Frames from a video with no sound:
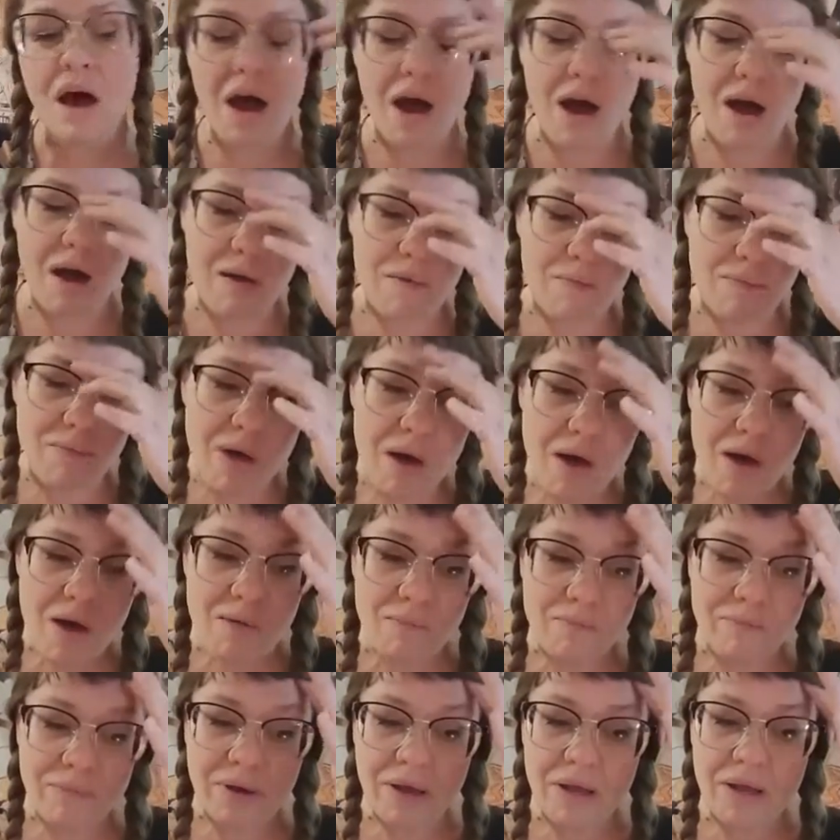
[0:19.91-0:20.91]

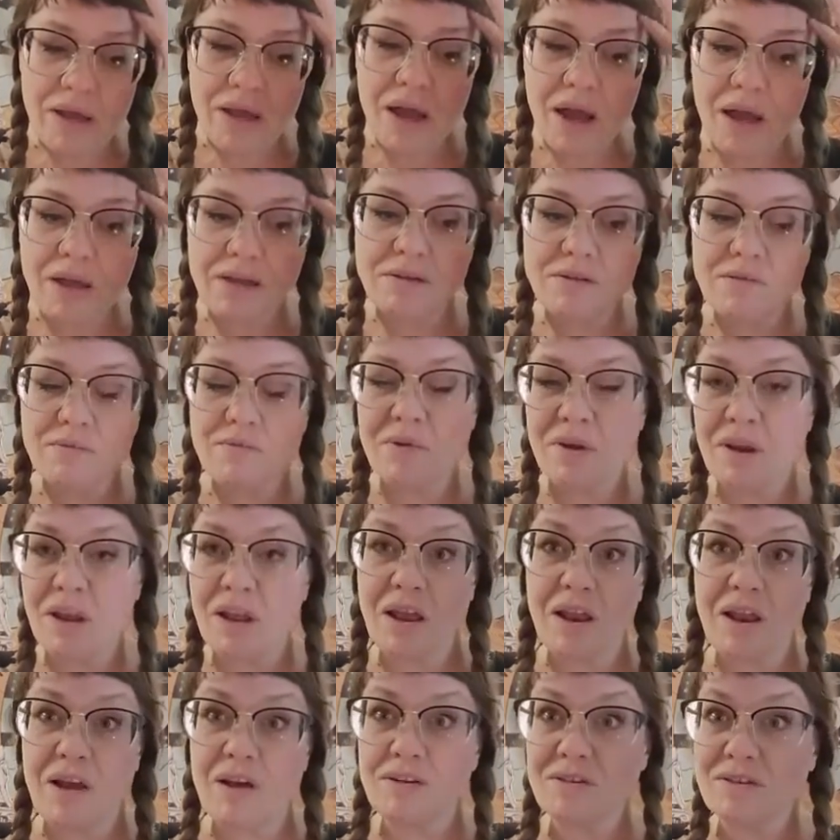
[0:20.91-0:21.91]
But I want to
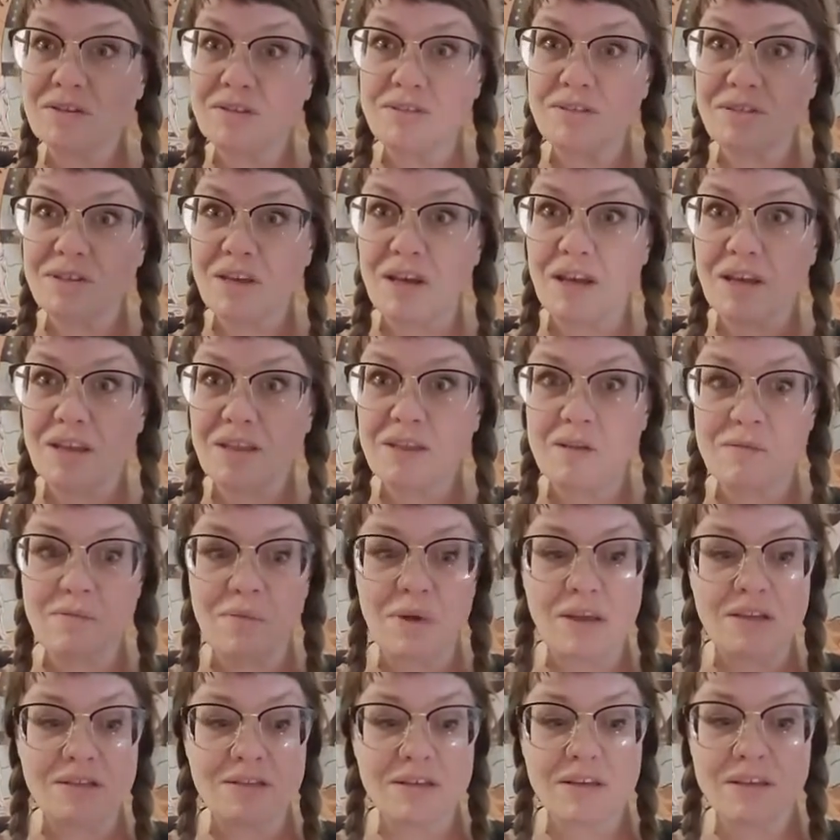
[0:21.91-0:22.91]
get out just like the
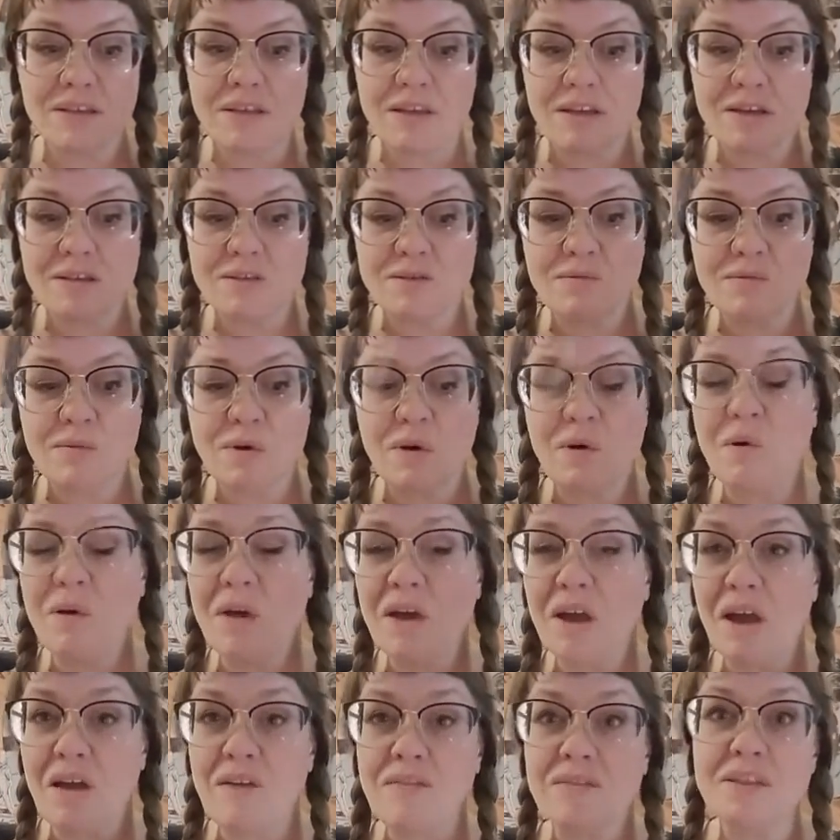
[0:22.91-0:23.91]
basic things real
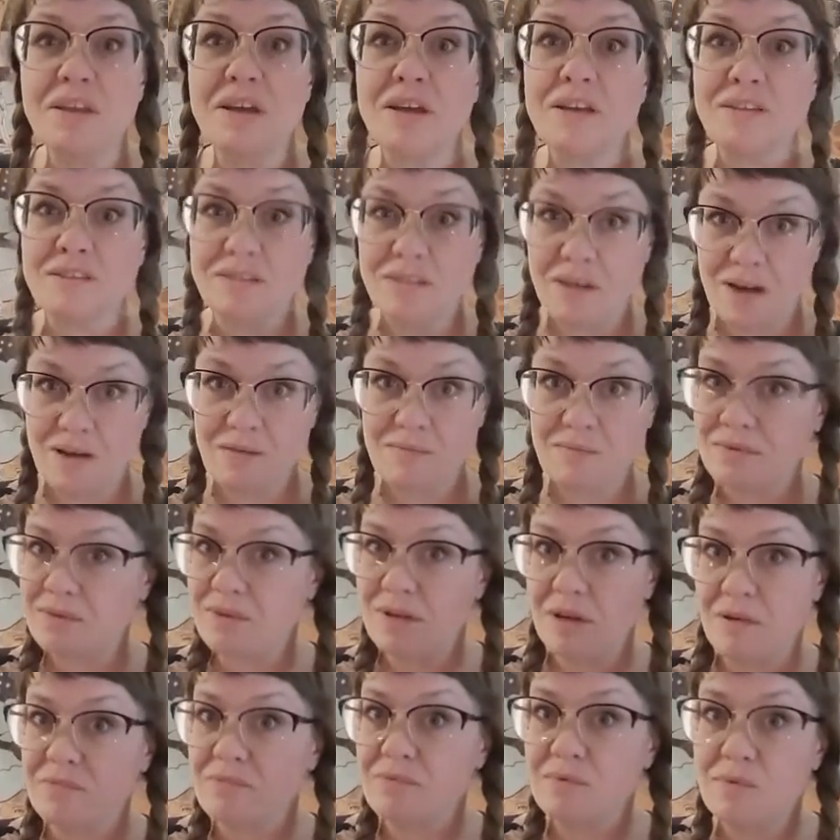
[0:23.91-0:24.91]
quick. Everything is
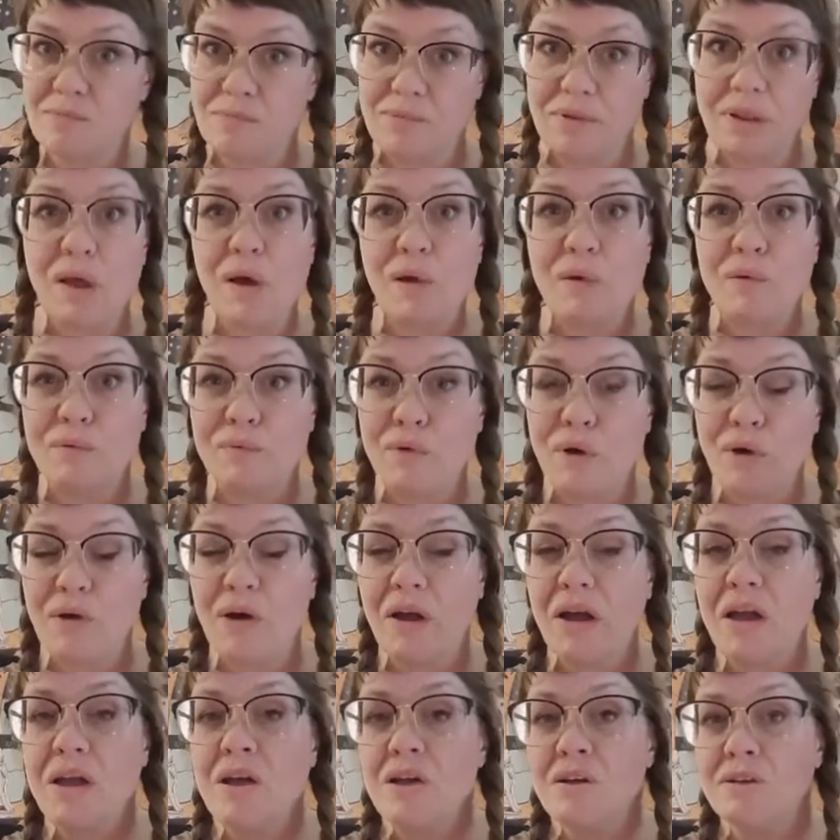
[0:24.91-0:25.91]
timestamped below,
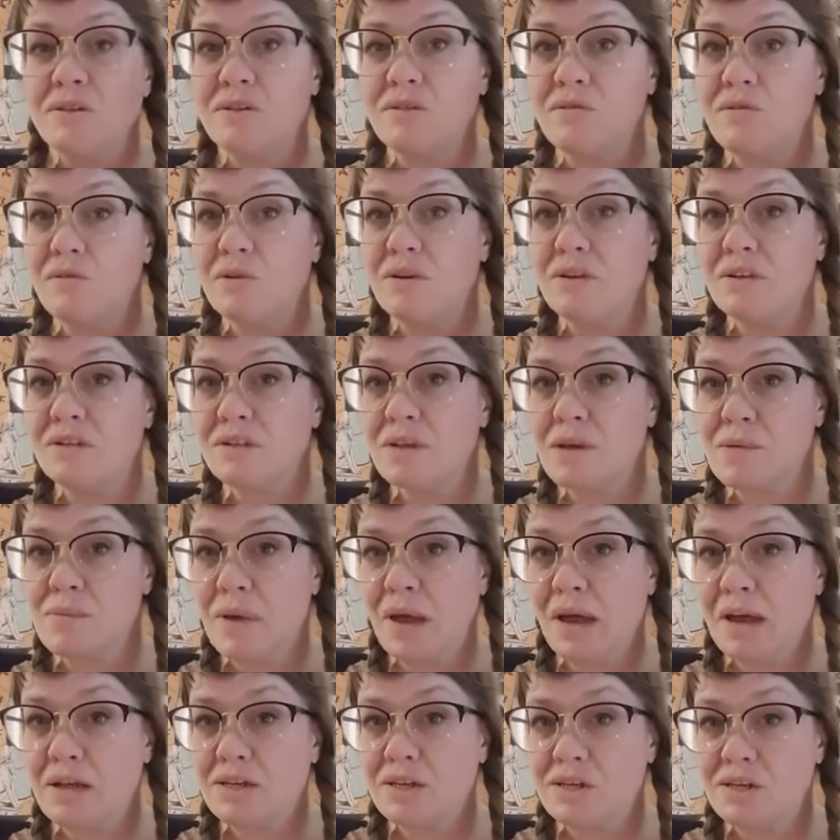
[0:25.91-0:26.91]
okay? So you want to skip
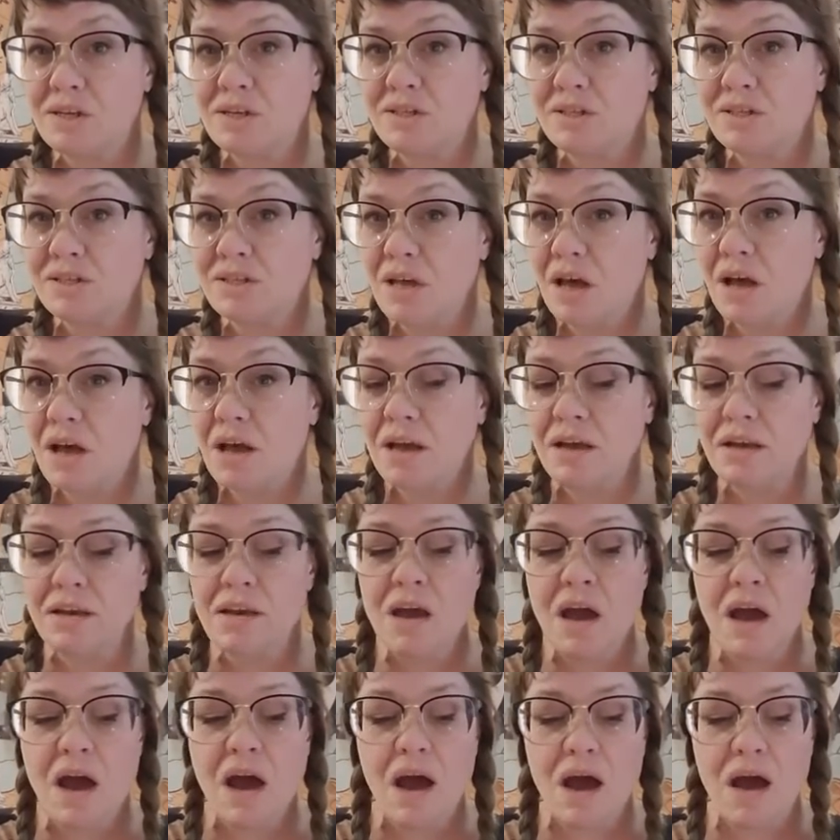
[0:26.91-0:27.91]
ahead to your sign.
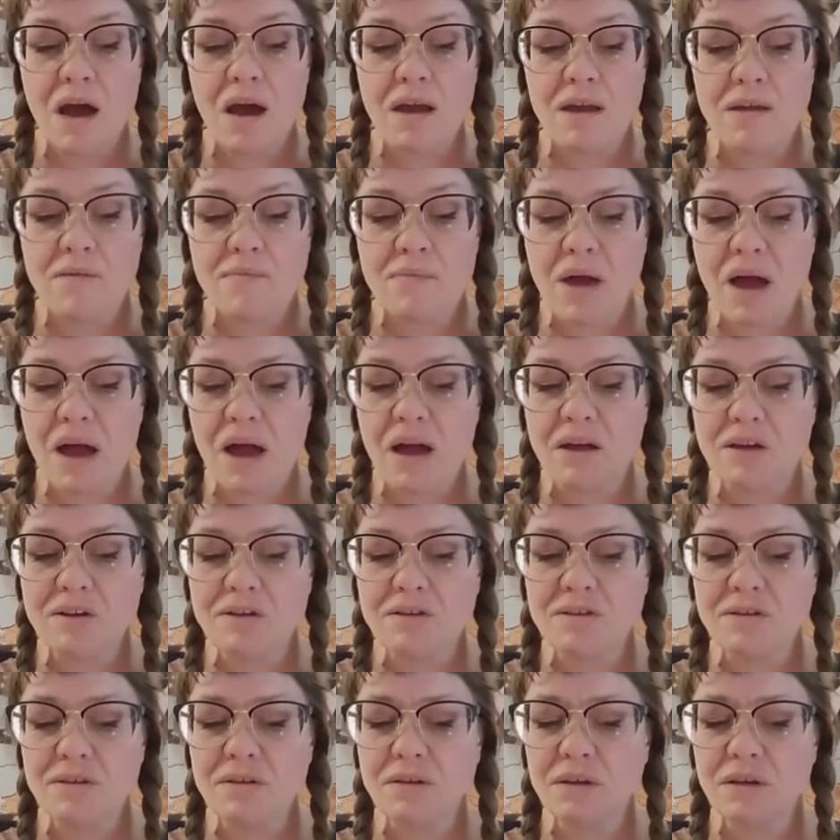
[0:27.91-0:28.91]
I am
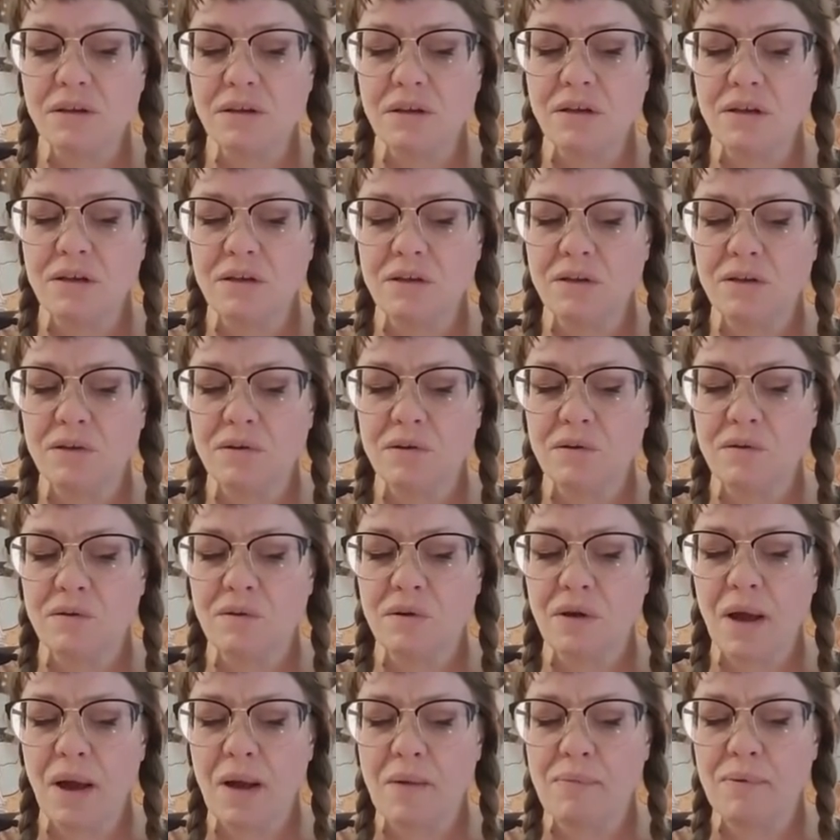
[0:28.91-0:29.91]
actually going to do
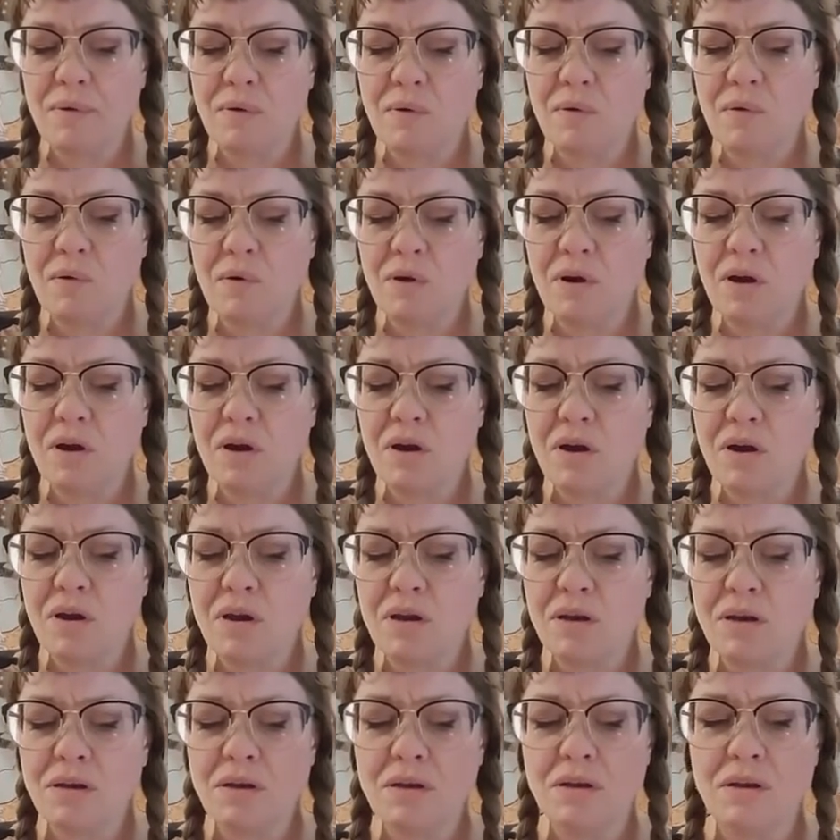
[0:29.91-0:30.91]

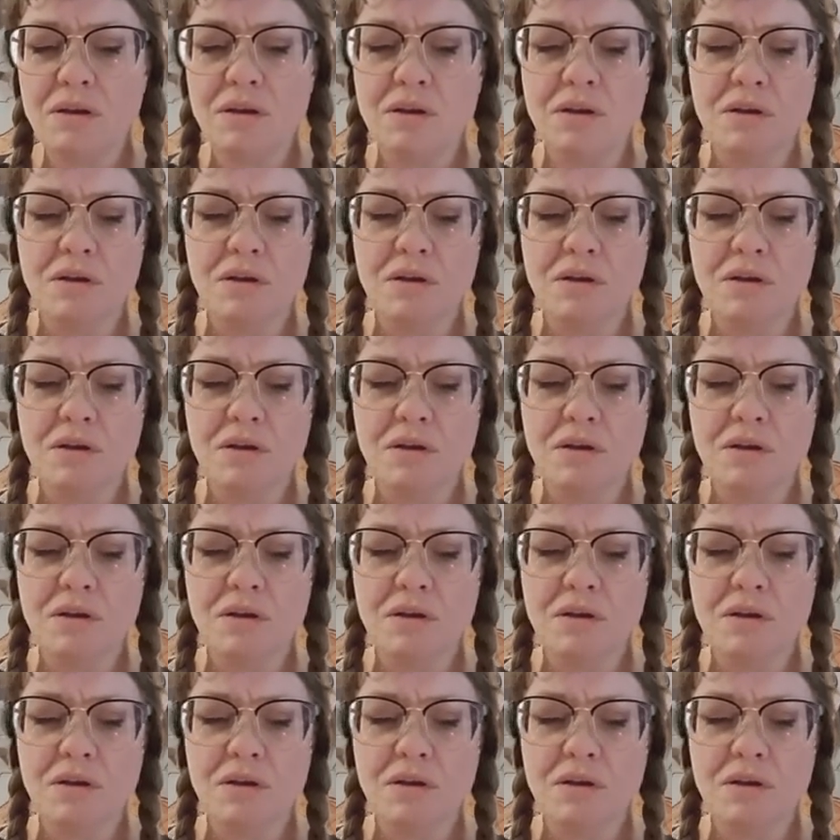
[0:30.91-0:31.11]
Capricorn,